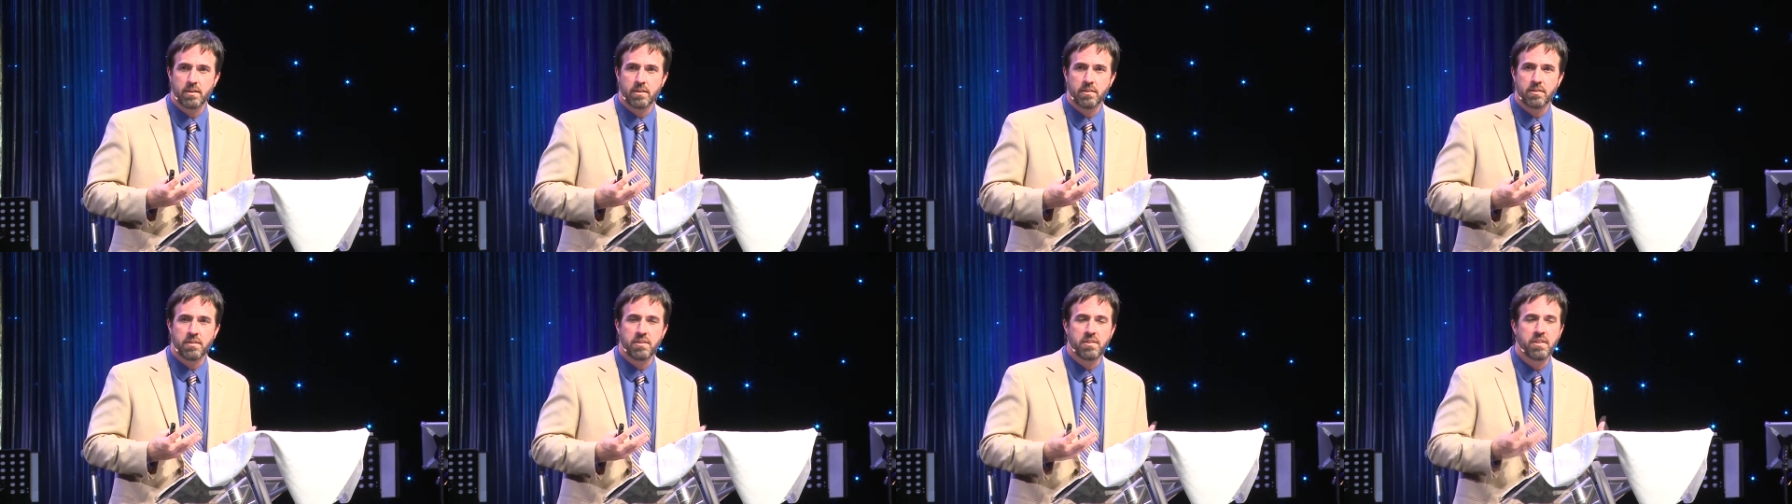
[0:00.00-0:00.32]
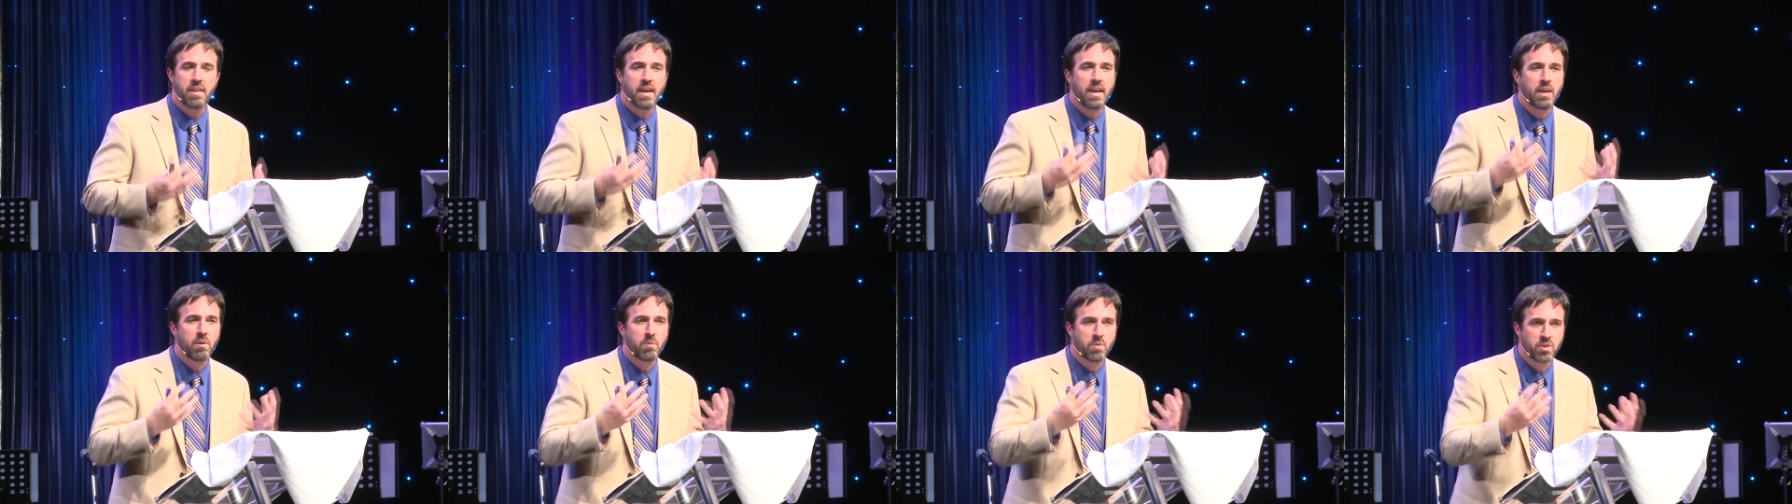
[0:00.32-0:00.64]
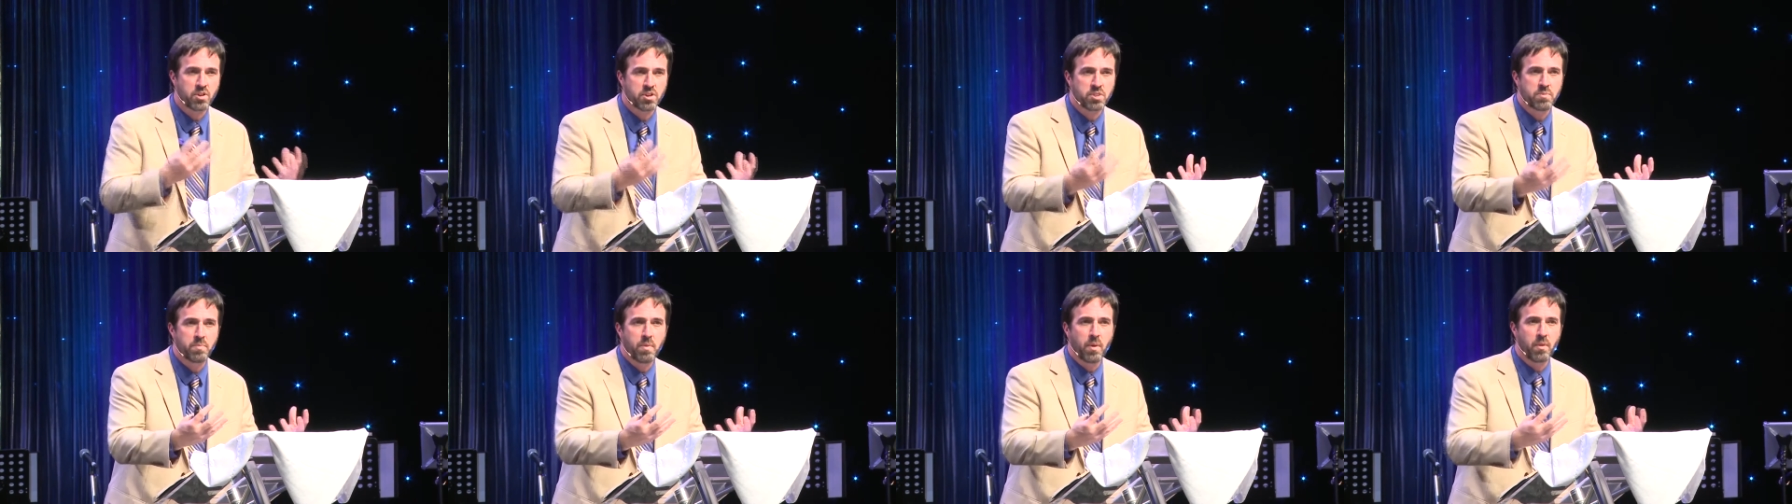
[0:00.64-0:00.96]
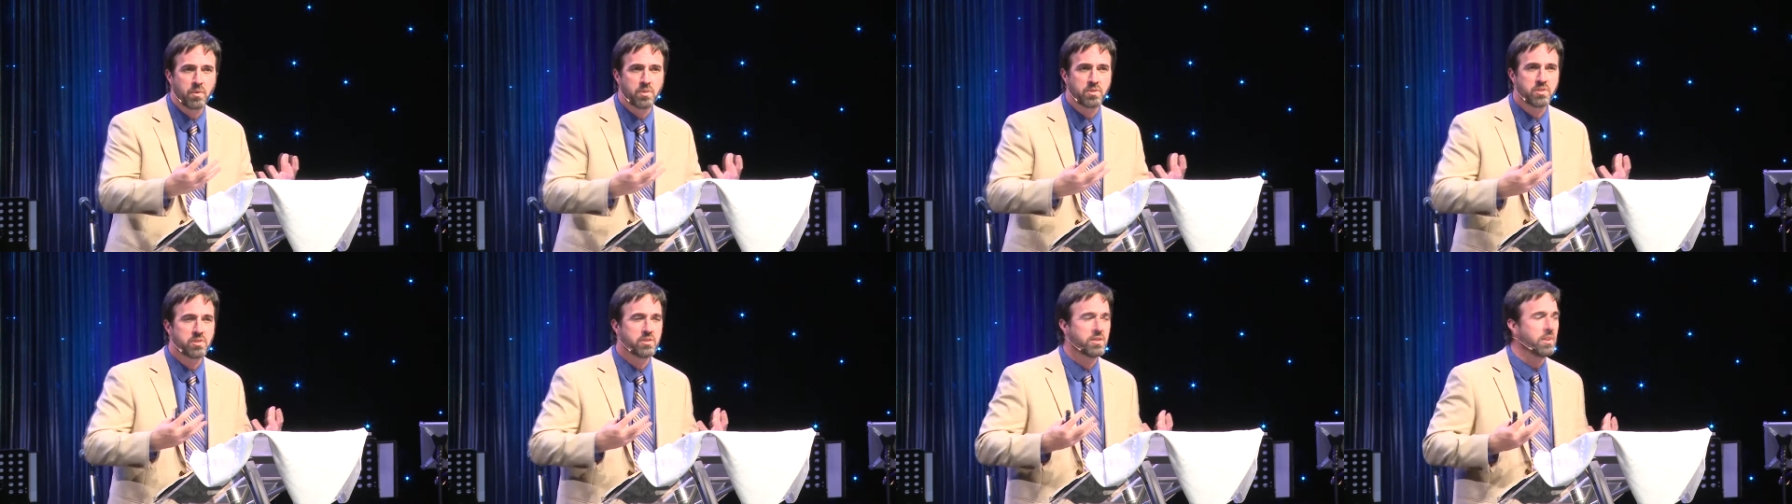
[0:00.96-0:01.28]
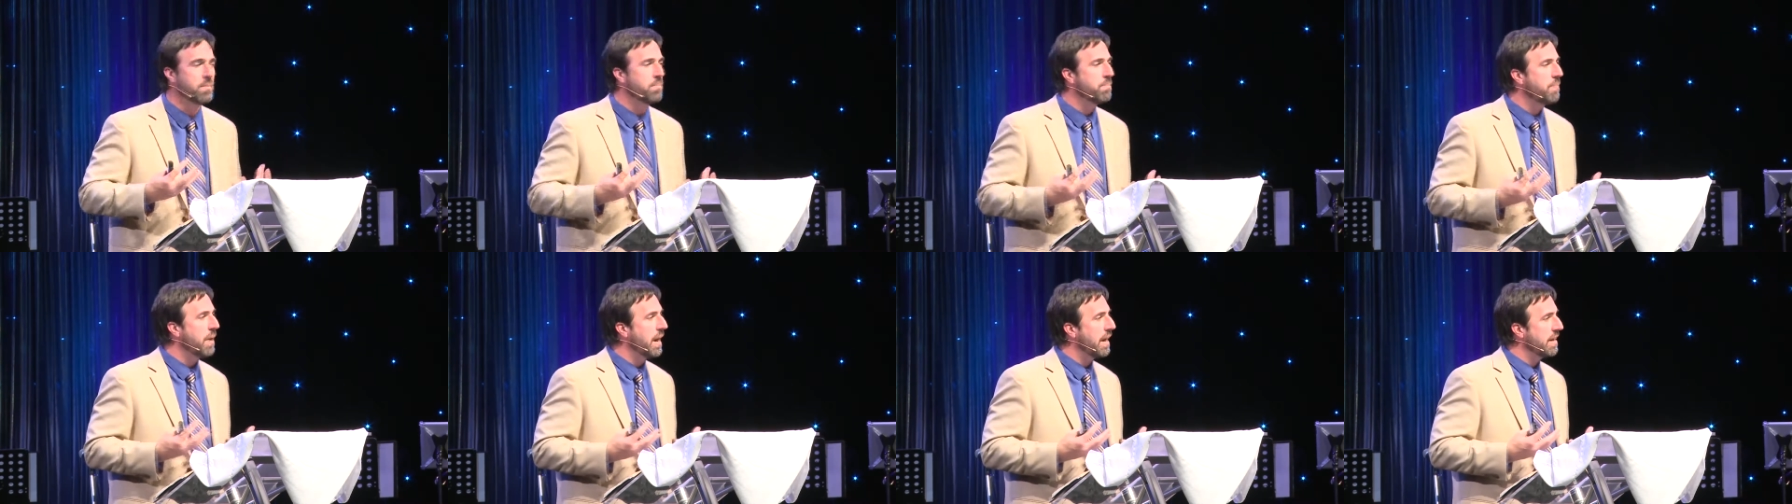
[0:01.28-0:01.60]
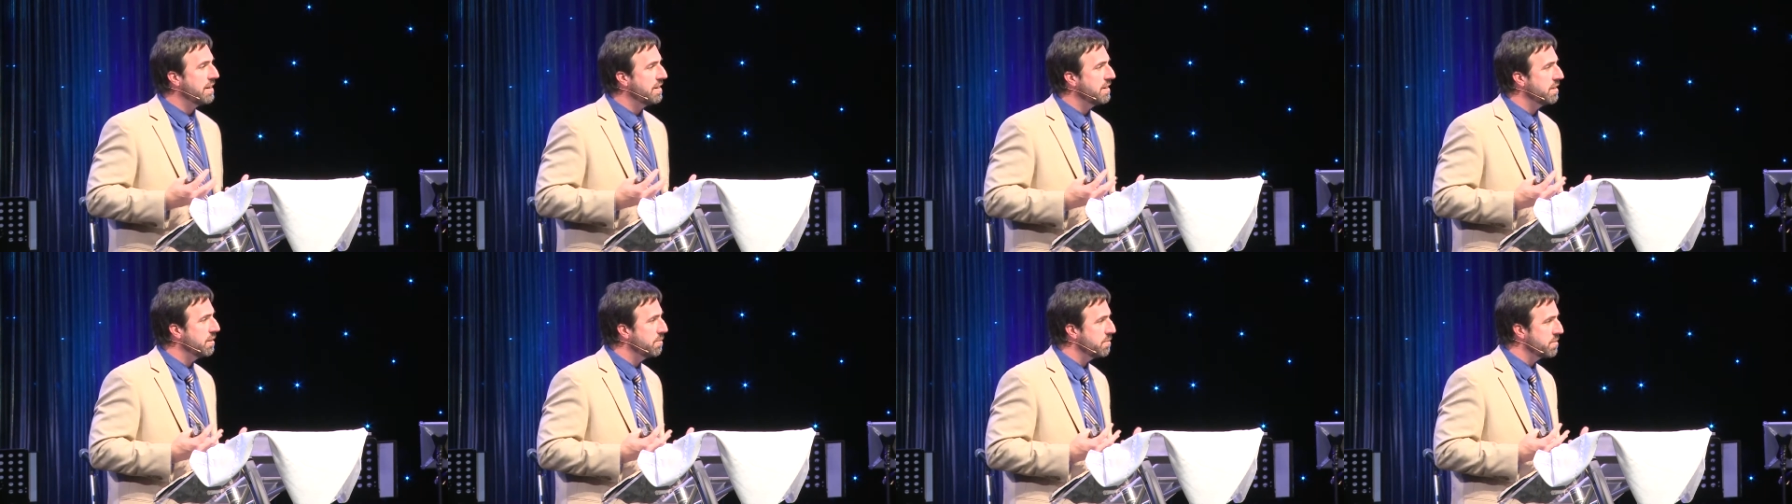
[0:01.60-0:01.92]
they were supposed to
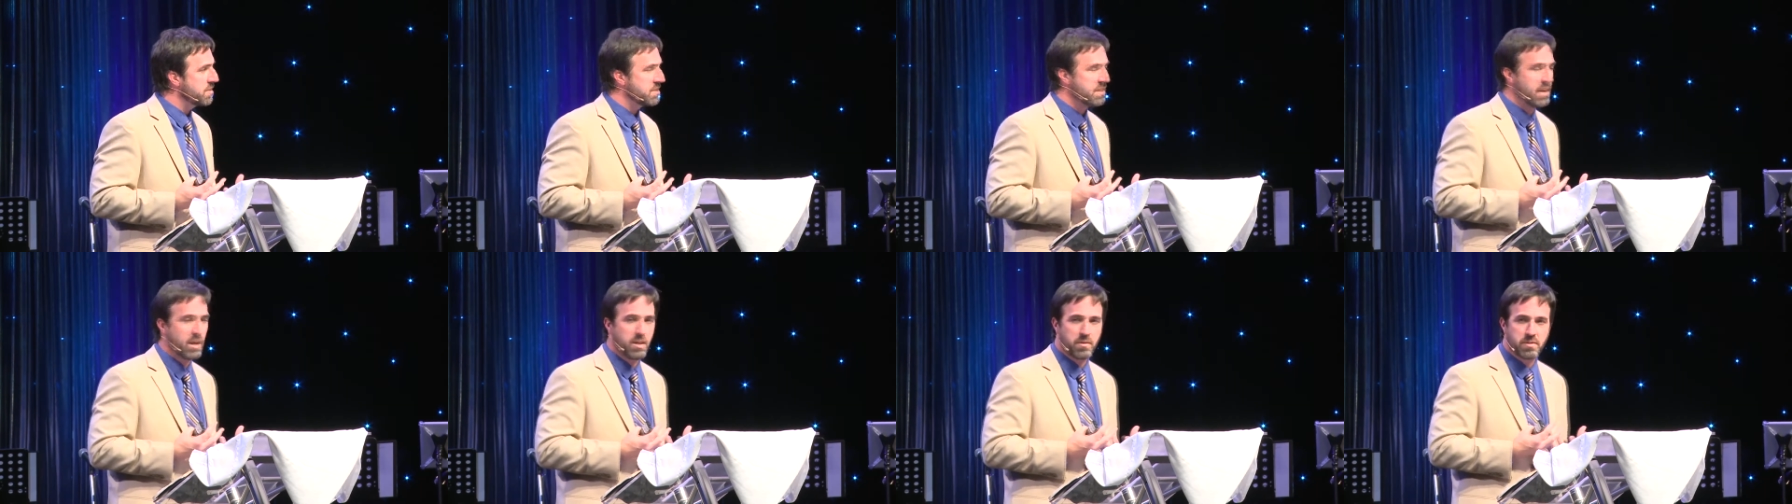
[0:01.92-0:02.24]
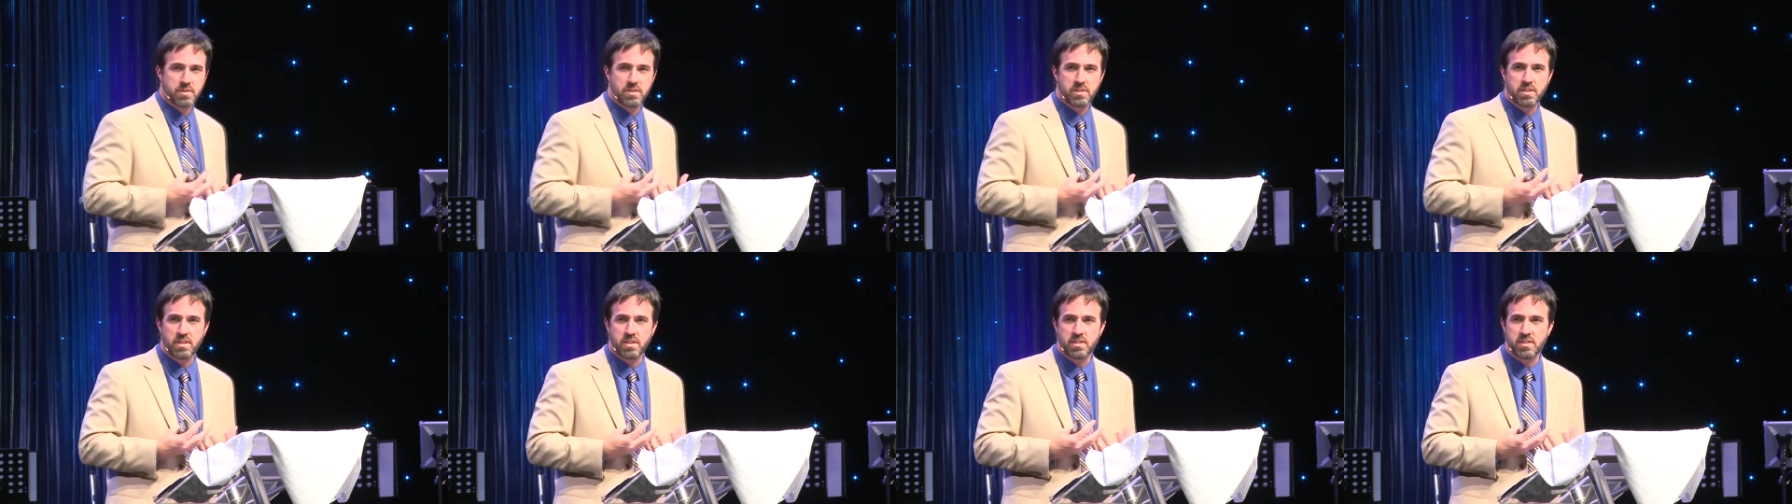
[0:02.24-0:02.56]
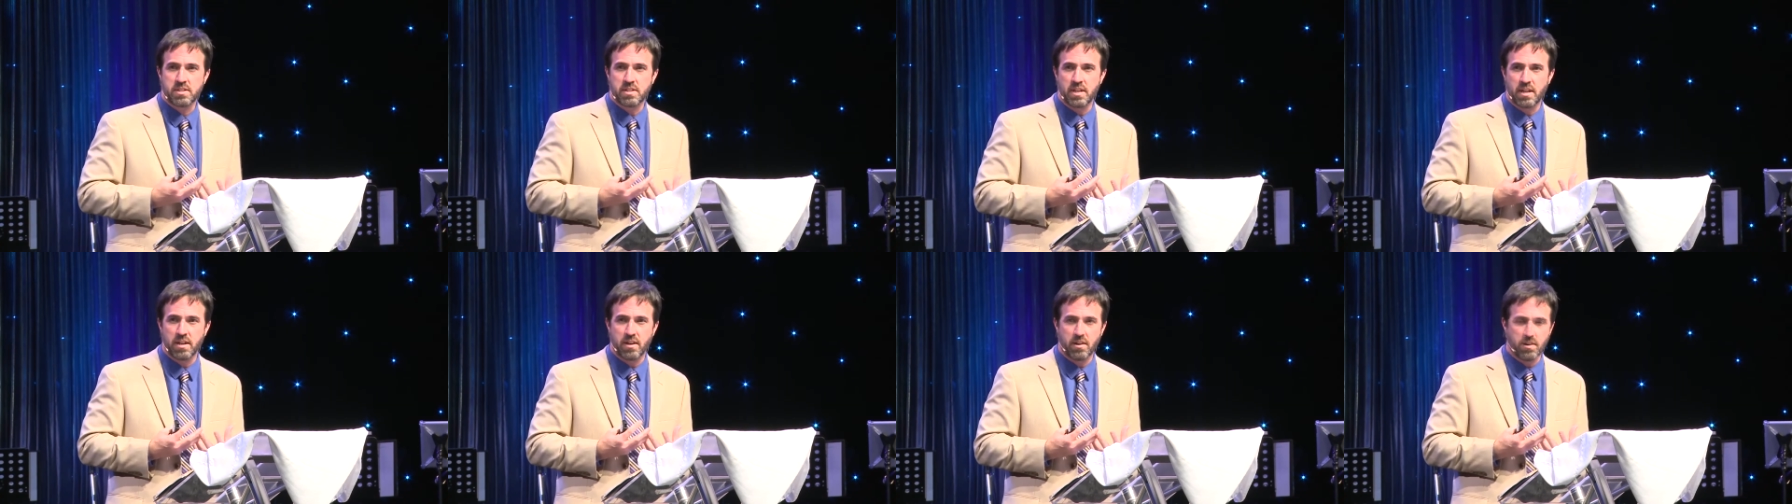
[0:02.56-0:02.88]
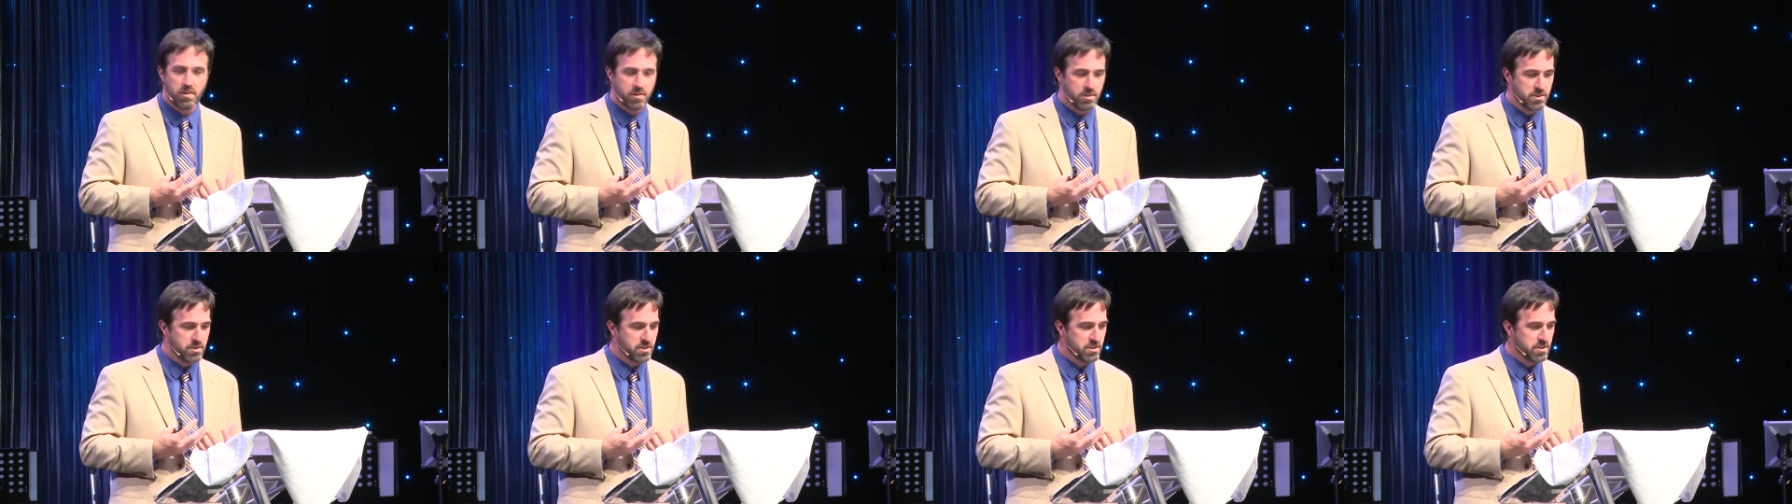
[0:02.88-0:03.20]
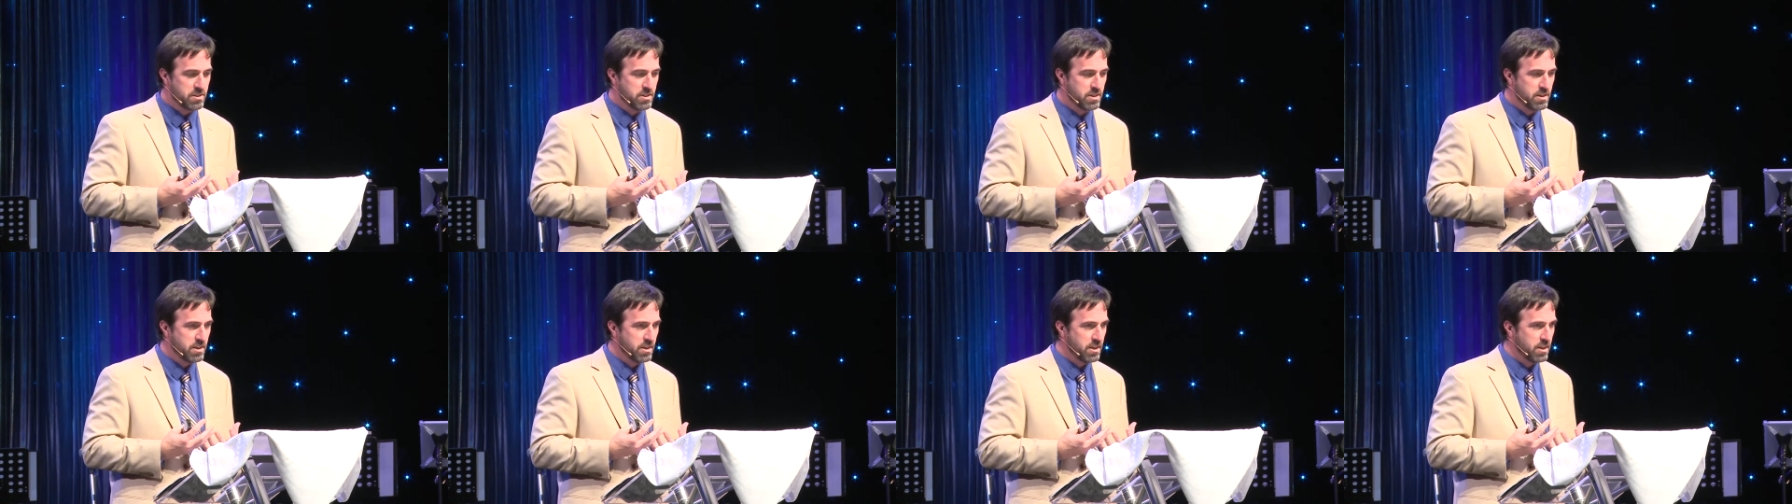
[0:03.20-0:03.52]
bind themselves to sinners.